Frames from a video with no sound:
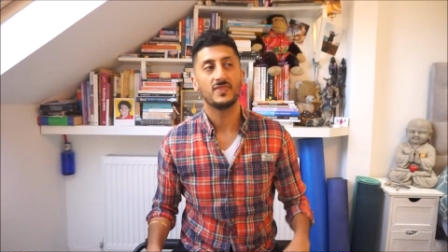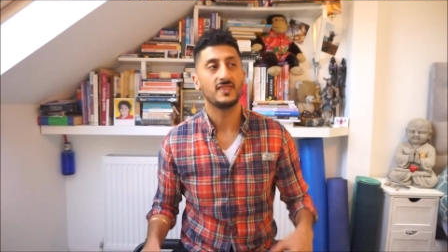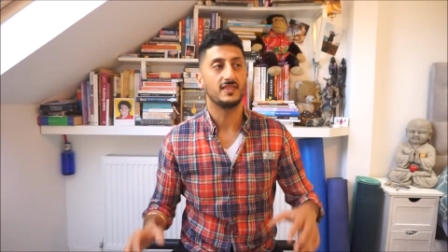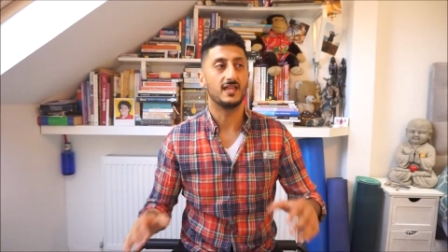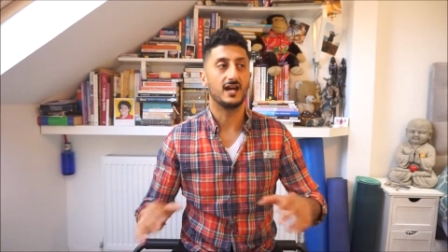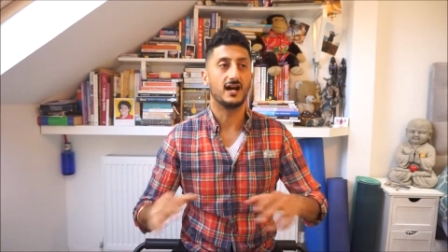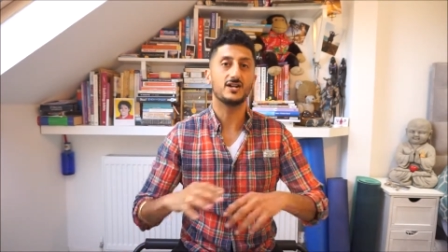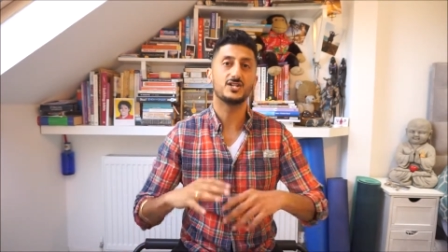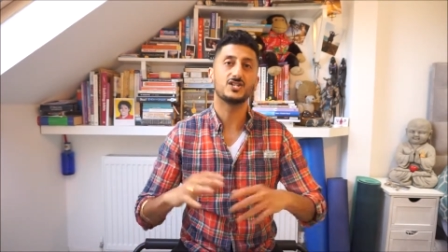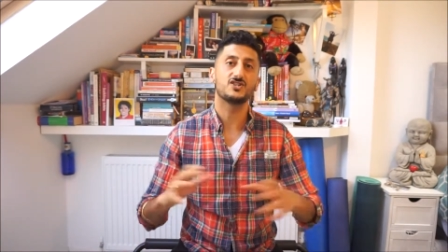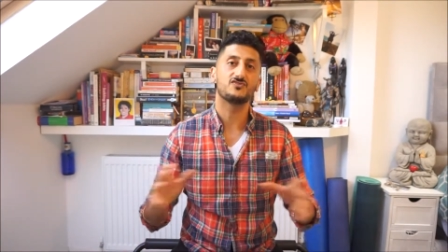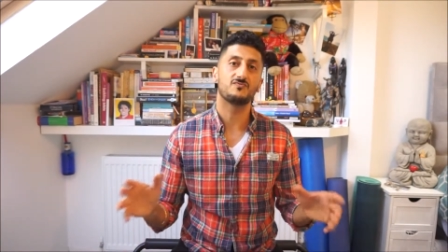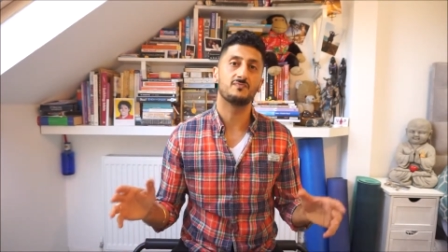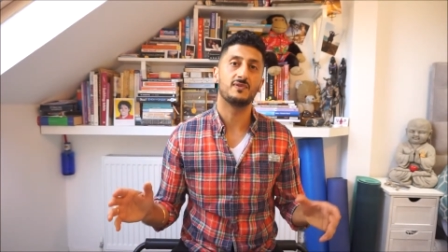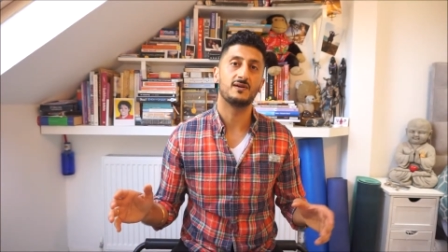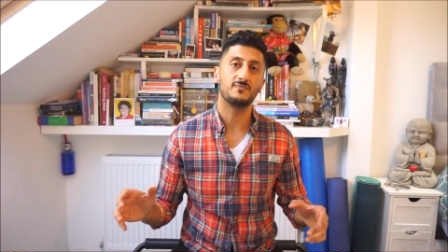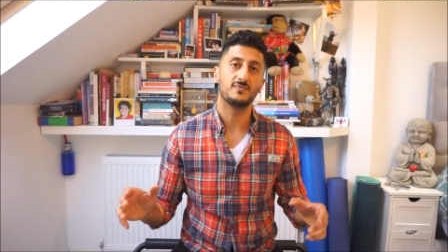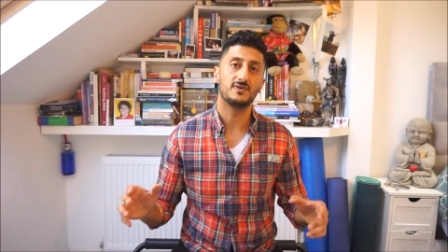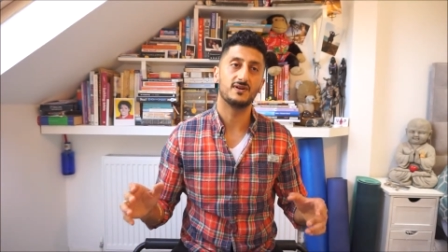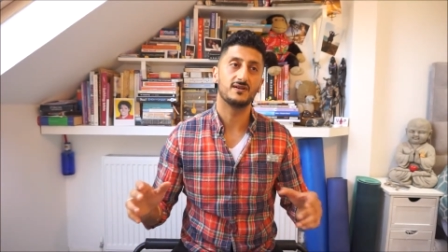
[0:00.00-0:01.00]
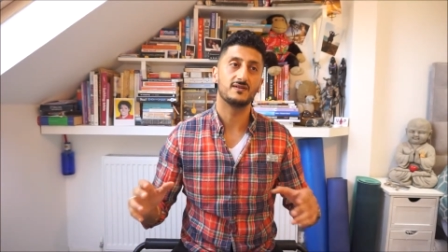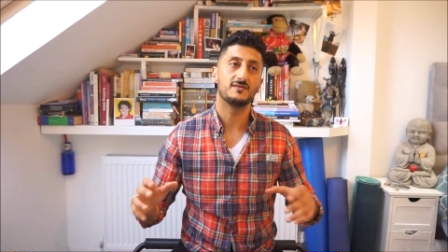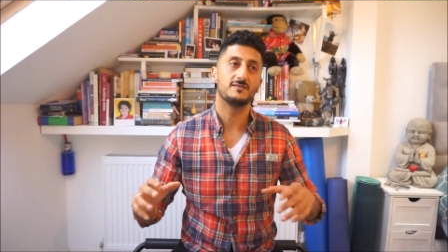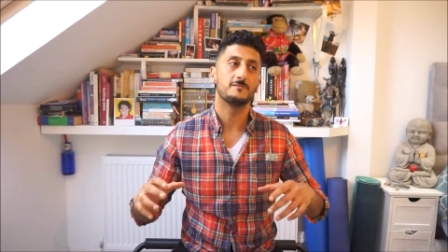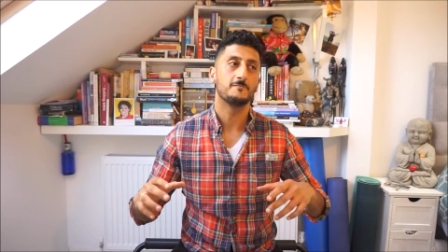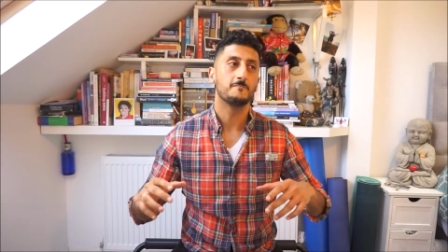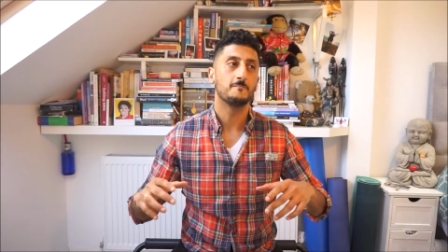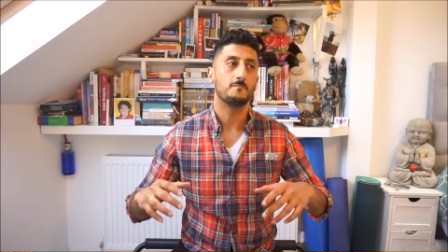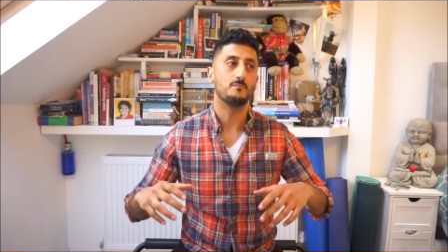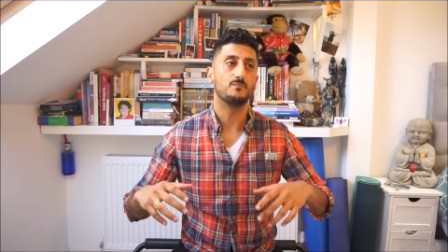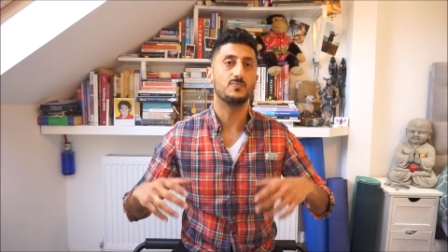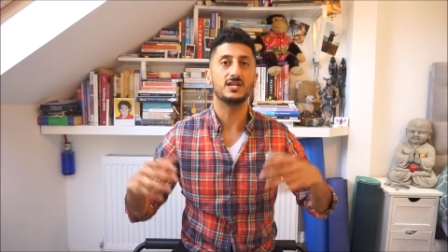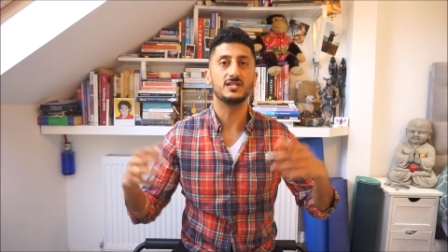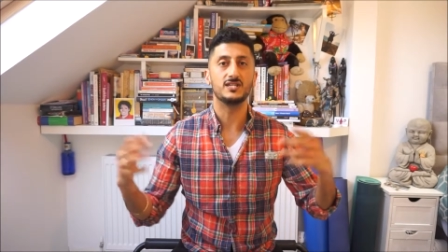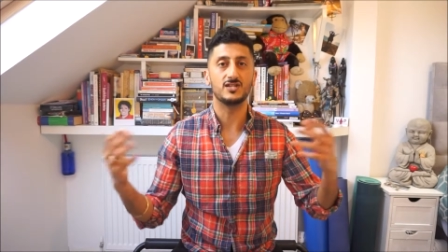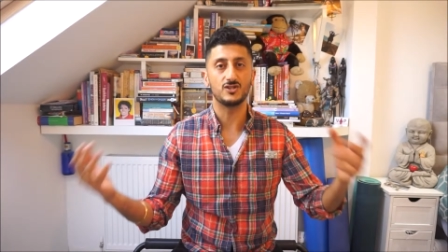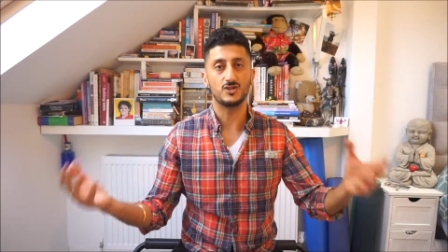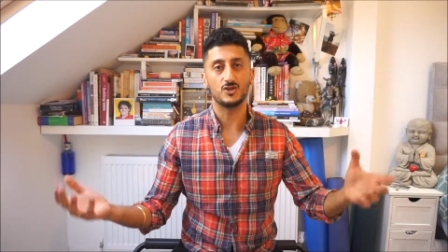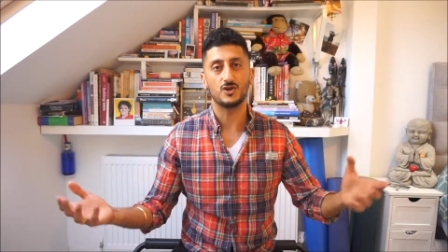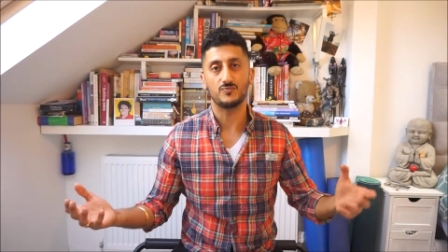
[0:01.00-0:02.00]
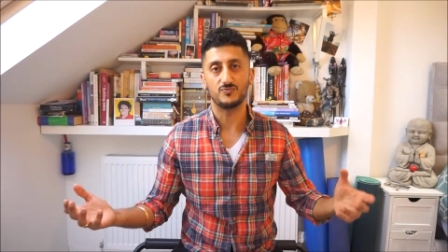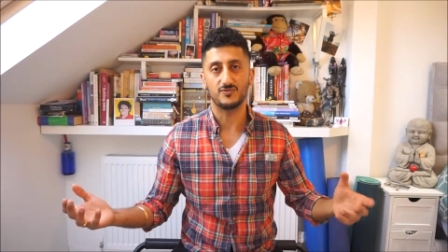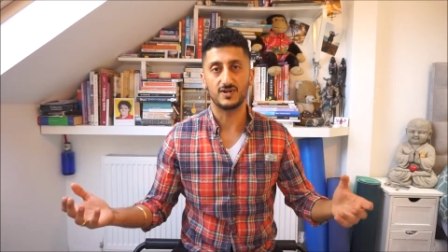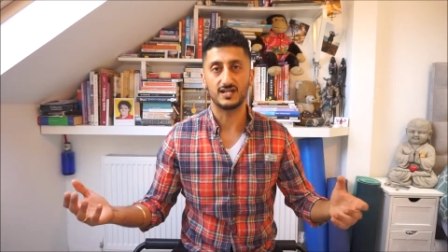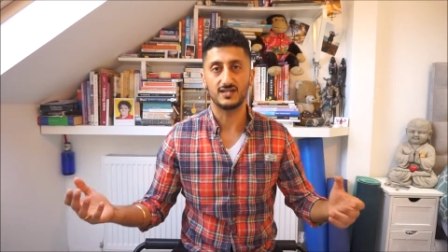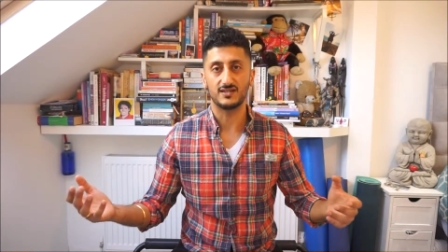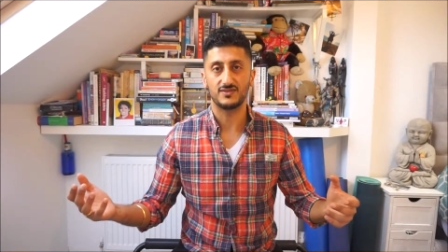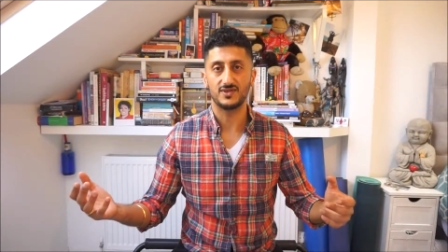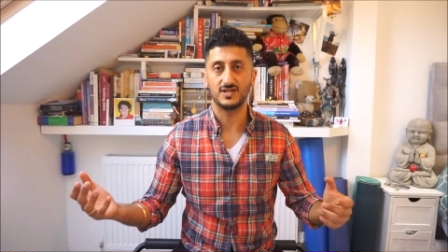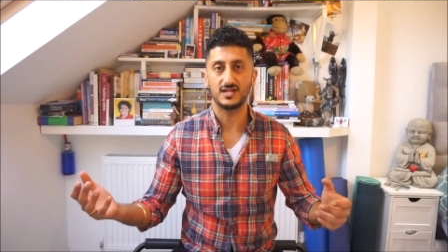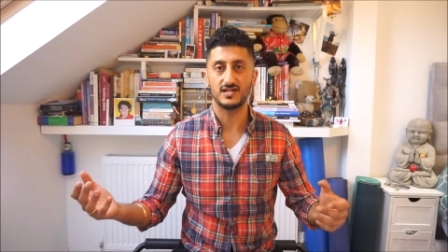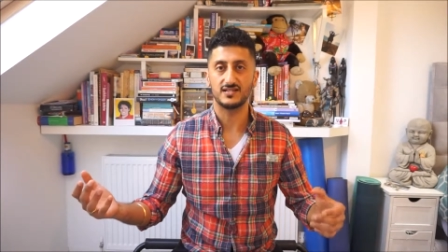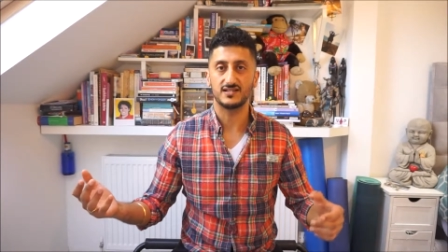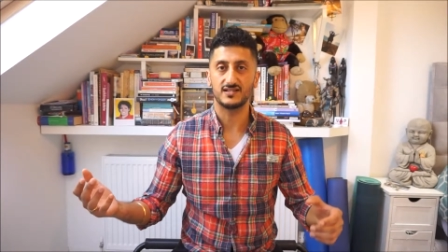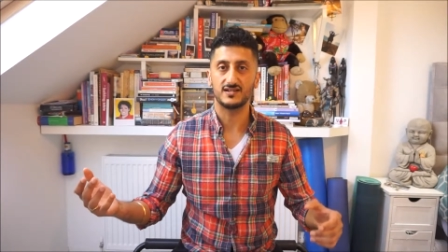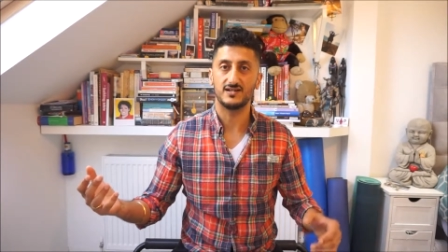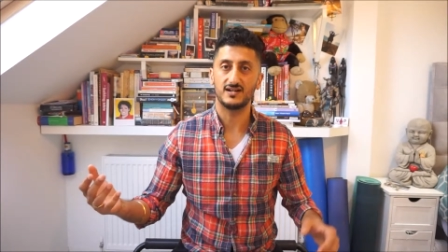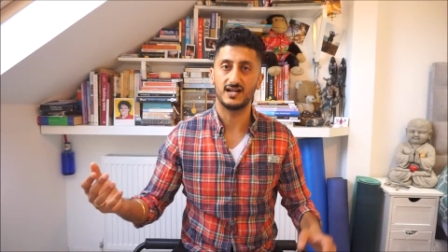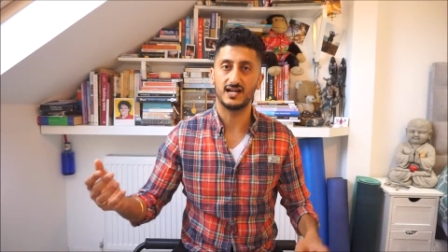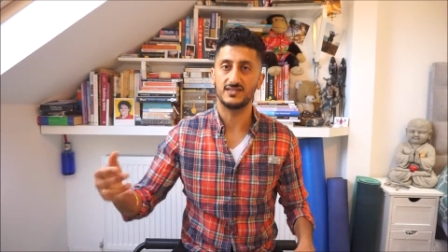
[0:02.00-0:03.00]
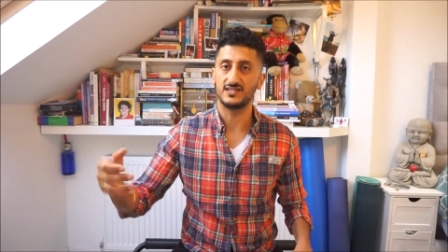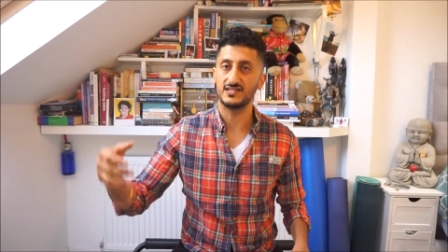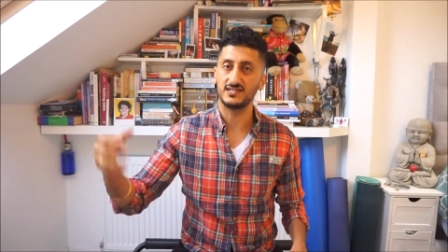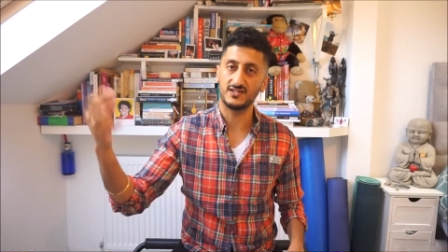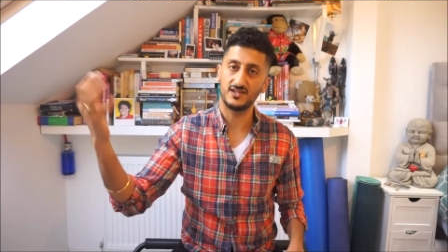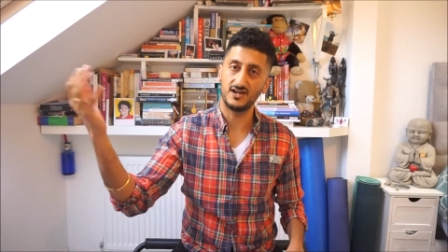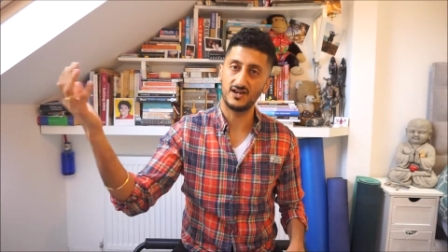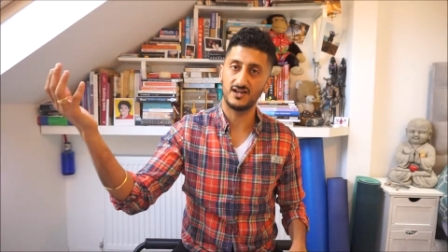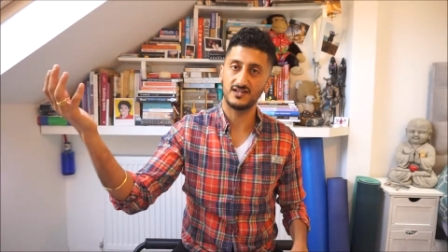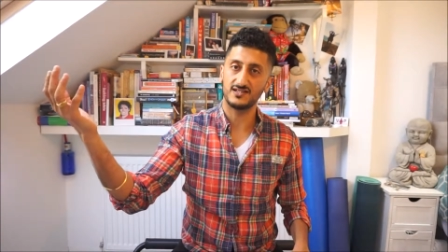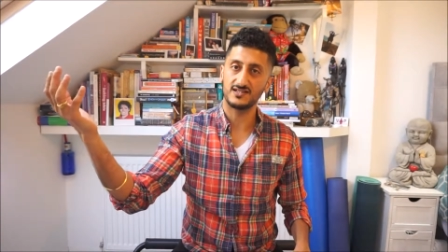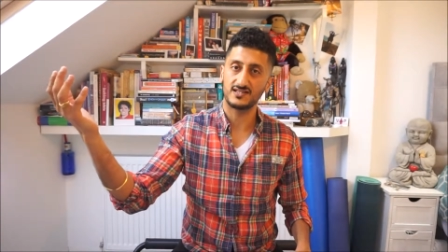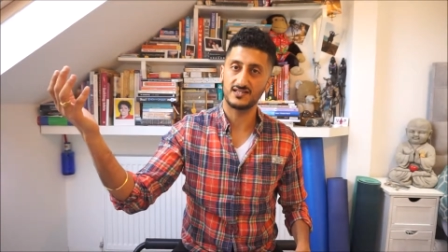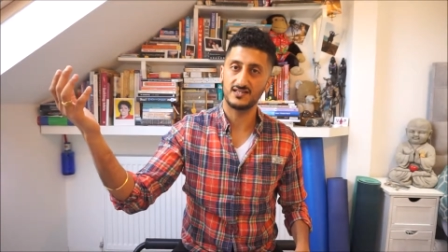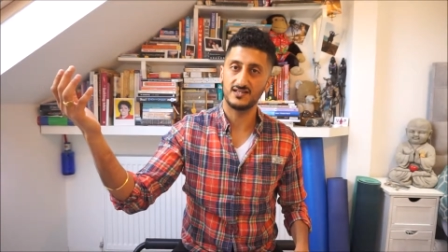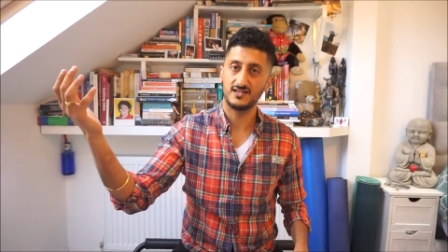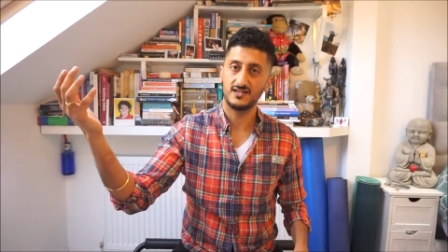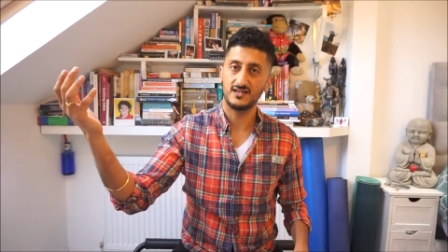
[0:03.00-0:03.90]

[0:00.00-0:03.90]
Now, I just remember being in the operating theatre, and this nurse